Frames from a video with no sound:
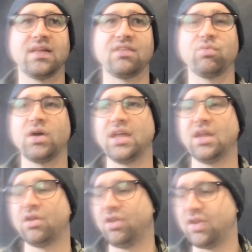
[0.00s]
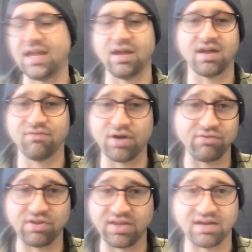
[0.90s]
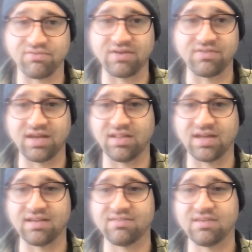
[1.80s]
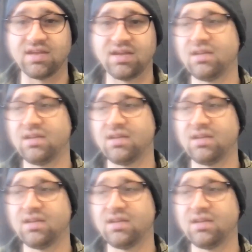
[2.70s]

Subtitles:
That's why you can't cover everything in a 5-day class.